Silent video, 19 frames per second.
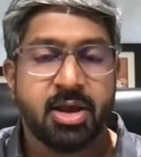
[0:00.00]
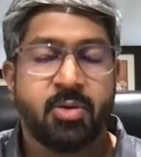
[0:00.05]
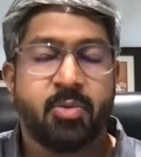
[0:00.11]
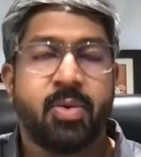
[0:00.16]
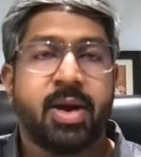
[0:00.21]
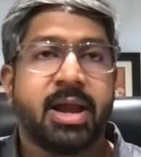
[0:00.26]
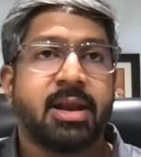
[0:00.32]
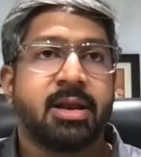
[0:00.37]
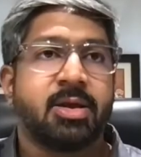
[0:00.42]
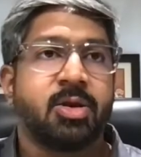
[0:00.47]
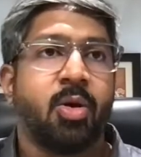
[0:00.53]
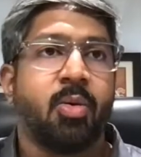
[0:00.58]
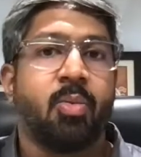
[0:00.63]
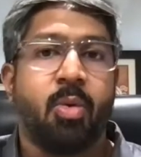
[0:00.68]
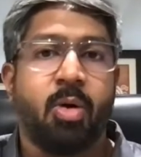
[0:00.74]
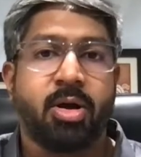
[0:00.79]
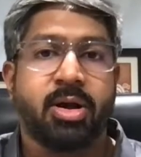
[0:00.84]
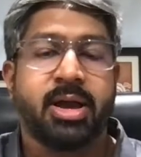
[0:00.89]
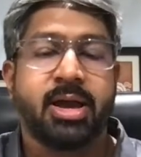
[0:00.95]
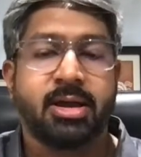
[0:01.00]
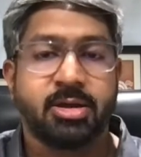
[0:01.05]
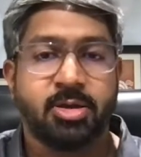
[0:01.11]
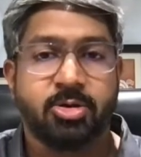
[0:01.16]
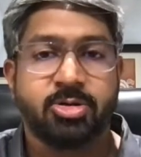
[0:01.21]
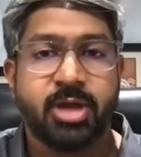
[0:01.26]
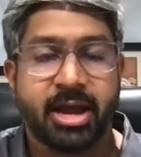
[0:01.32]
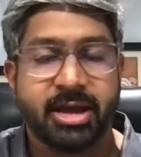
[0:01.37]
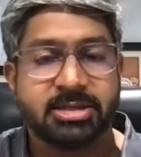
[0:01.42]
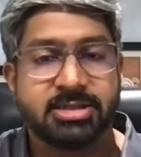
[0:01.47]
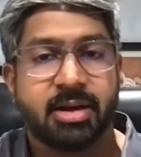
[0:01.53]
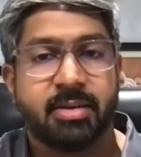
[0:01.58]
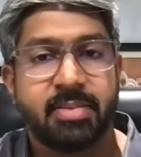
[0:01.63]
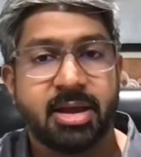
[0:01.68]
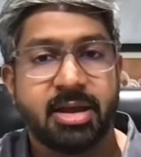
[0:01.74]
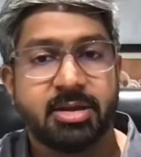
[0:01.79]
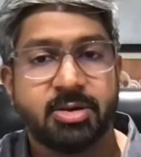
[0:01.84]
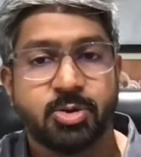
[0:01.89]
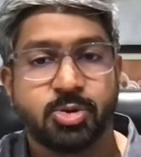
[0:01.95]
When you're walking, your thighs are
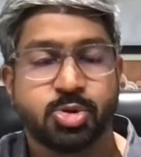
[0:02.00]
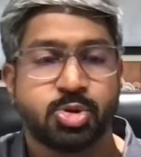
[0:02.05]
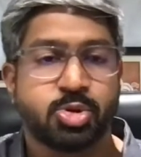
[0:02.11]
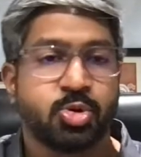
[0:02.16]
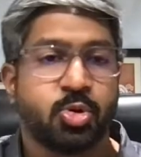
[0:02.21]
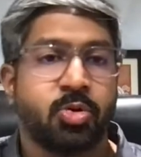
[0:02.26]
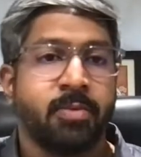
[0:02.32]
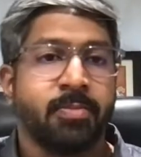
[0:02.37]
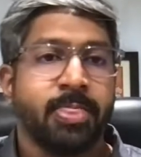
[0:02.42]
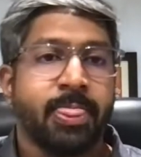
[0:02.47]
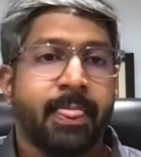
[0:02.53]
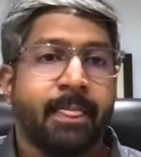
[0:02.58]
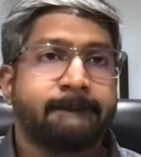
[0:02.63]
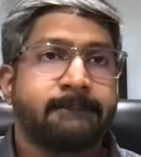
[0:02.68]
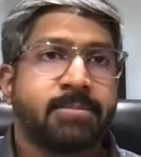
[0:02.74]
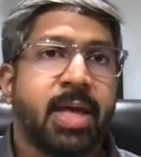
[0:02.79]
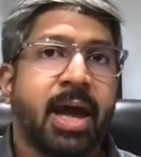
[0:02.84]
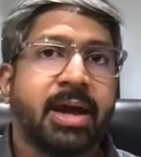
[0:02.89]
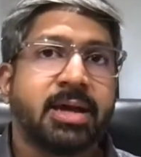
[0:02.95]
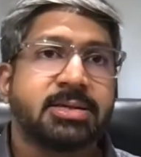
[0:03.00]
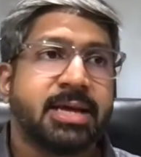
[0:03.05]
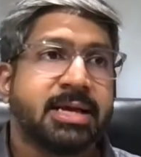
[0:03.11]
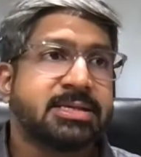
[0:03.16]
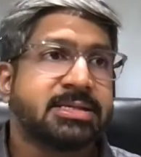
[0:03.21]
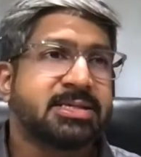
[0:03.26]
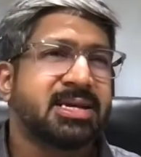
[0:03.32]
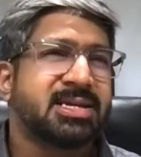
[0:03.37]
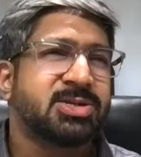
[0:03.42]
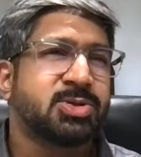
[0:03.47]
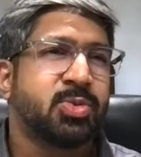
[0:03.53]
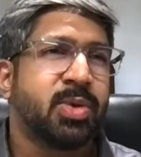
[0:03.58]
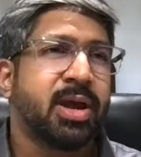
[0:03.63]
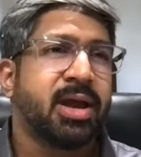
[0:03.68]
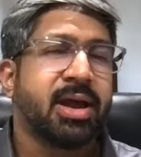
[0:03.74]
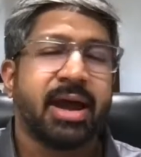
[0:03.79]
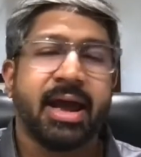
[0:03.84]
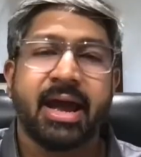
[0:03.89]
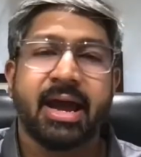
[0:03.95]
being used. So thighs as such
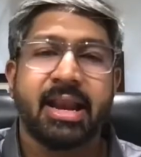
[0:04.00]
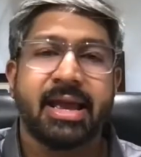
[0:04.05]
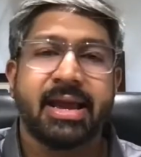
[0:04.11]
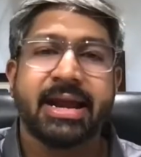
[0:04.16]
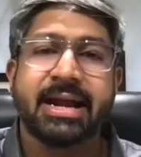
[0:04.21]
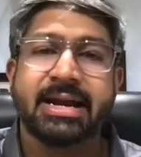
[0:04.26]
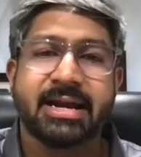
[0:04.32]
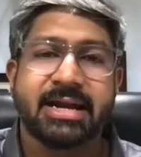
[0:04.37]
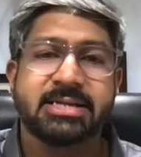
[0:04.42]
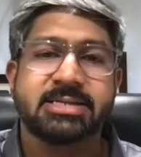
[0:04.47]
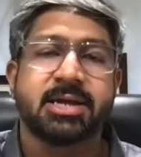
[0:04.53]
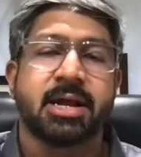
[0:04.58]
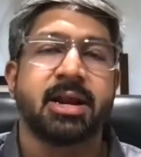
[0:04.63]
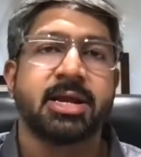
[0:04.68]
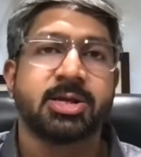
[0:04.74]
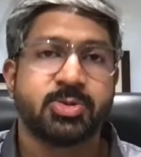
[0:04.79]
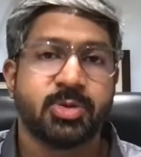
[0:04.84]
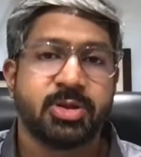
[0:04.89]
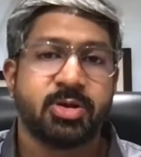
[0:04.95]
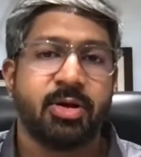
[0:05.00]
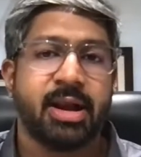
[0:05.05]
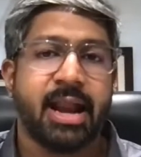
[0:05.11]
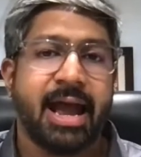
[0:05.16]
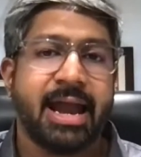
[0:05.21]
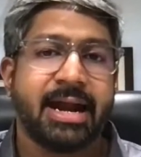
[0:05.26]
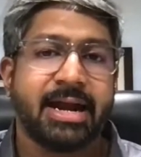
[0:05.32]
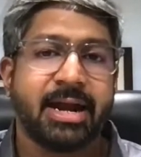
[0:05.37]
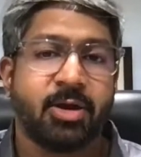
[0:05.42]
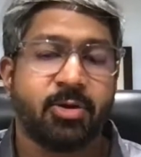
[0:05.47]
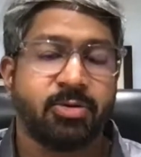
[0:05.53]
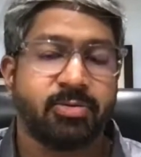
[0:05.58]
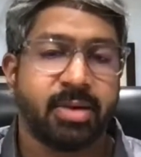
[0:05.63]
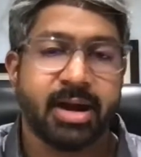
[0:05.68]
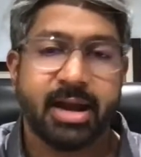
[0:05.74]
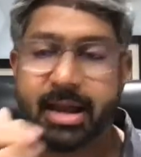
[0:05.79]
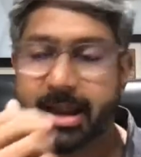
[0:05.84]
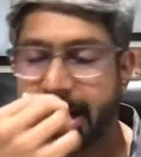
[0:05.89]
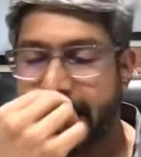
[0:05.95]
very rarely get rest unless when you're lying down.
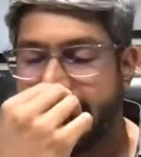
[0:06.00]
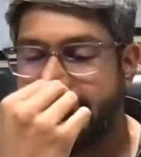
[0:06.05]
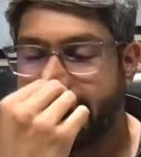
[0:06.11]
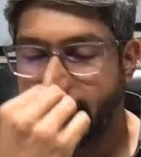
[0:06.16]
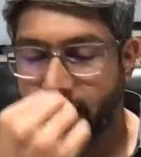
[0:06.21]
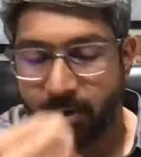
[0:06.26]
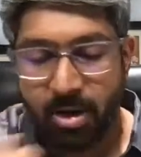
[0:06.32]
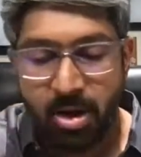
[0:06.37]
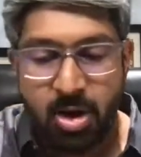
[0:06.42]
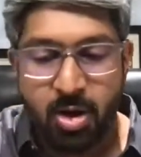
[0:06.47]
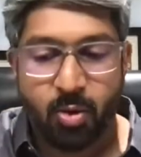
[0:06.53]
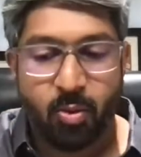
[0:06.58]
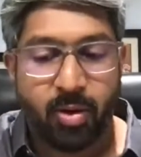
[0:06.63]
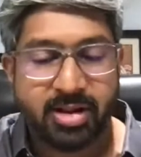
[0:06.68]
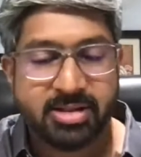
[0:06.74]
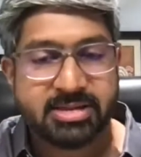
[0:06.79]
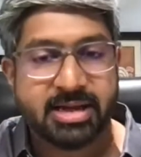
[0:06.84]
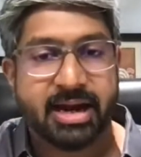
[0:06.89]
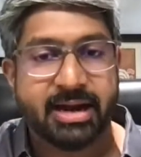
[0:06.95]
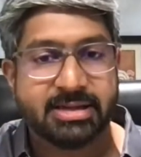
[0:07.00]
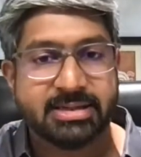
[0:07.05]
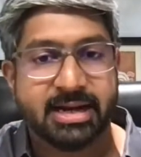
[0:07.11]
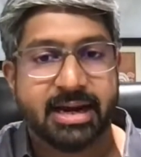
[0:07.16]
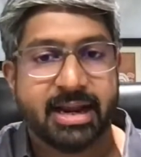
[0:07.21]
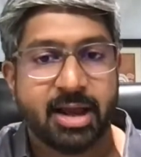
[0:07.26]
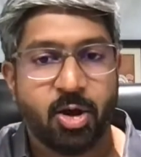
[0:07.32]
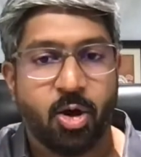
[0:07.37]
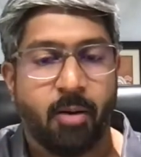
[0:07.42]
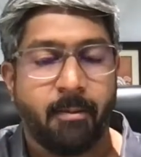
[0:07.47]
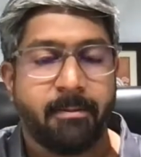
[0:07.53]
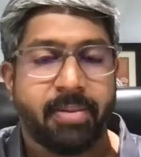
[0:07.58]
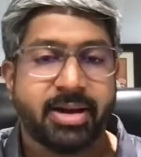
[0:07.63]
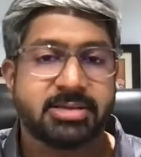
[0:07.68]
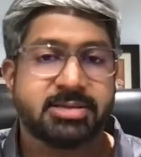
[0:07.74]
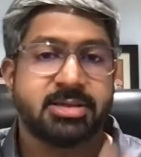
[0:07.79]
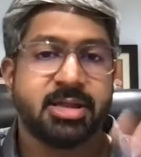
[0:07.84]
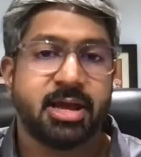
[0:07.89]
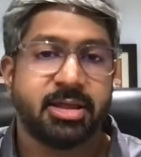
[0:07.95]
But again, lying down, one side is getting
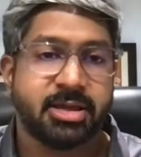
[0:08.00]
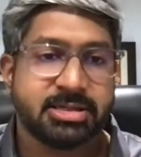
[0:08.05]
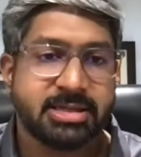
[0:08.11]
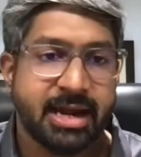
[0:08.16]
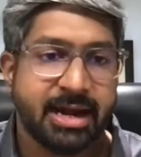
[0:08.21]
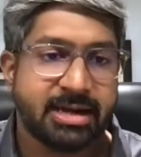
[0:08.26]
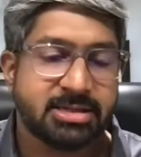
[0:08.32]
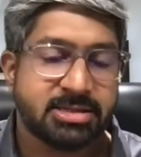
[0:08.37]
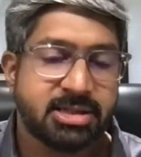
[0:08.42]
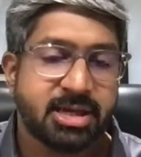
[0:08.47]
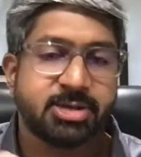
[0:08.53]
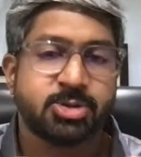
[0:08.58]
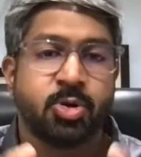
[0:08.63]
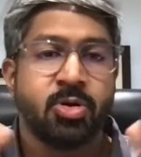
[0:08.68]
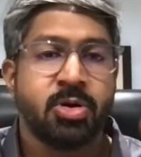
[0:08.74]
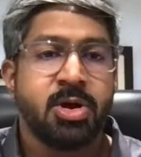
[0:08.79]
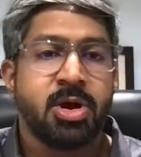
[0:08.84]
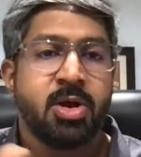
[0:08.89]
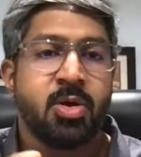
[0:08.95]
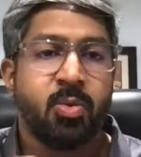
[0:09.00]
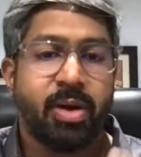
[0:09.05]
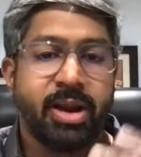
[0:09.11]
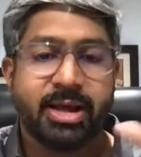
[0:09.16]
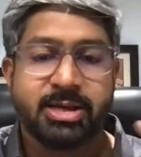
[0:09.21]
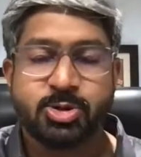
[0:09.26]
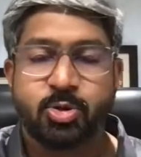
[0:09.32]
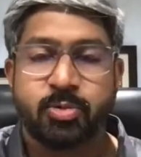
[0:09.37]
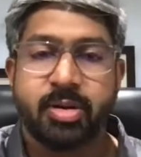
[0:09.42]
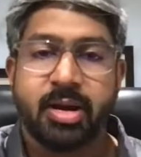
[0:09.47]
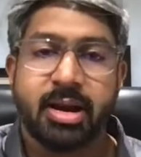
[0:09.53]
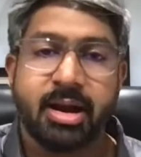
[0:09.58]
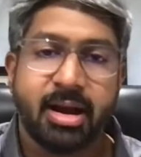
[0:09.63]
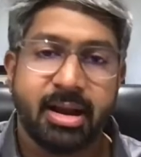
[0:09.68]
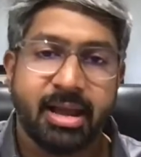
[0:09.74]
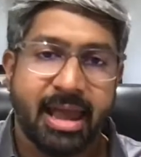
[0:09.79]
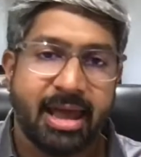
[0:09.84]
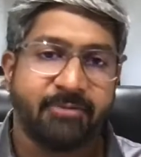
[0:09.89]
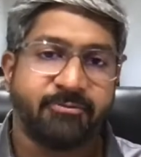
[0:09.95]
compressed, the other side is there. So one has to be a
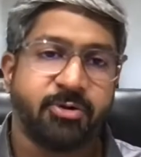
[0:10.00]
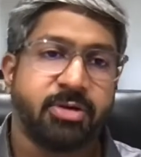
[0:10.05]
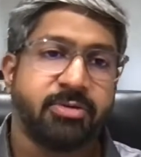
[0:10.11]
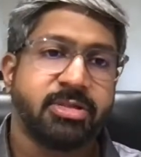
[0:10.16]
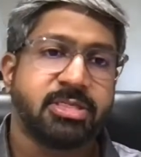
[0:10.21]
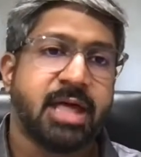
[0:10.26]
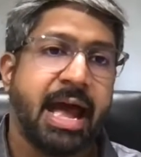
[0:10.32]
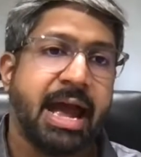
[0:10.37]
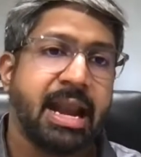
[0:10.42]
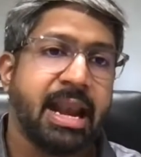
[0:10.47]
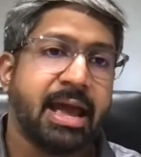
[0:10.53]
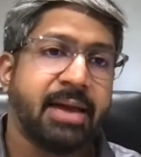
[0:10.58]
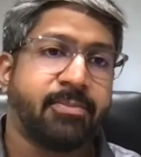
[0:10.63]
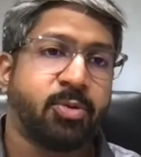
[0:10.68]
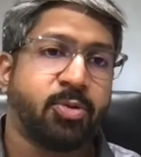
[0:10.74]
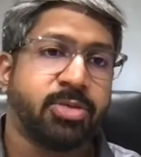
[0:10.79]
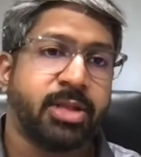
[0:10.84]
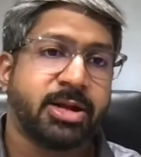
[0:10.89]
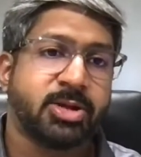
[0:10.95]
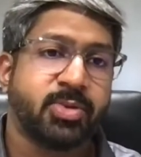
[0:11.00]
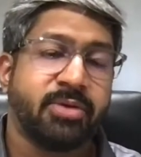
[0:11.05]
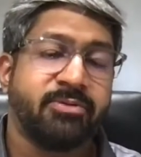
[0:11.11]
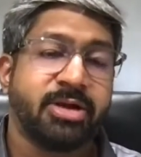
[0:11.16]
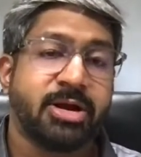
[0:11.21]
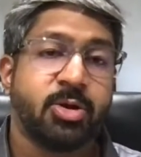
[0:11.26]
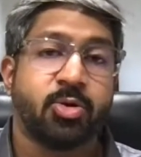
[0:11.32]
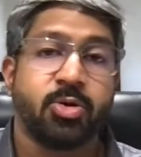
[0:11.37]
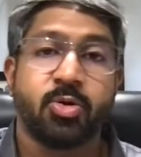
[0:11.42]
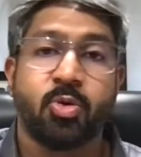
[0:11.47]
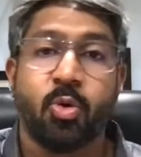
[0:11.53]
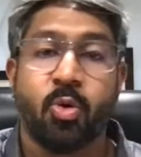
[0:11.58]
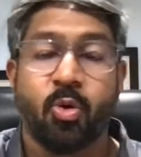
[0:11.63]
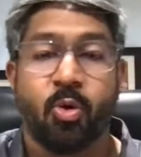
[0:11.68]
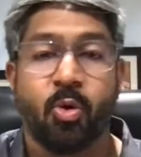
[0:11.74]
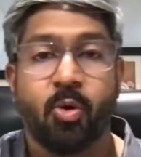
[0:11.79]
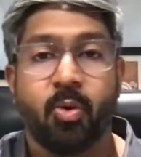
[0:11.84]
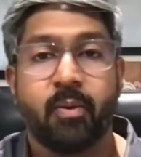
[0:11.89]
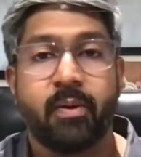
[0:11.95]
little careful with thigh lipo. That's why we don't go
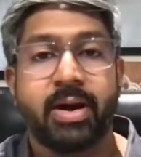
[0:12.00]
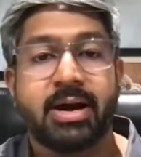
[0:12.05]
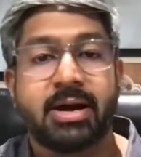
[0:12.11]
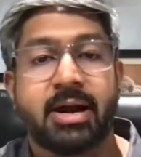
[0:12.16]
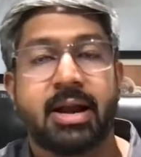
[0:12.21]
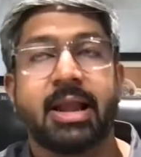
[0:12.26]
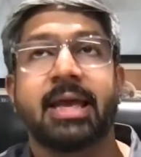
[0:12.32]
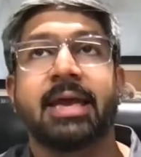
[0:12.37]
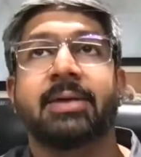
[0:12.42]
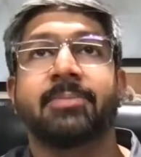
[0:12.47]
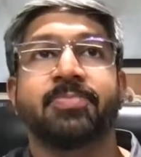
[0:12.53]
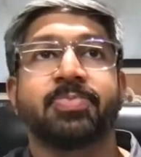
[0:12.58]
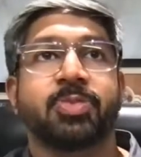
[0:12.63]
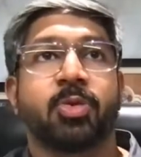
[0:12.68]
overtly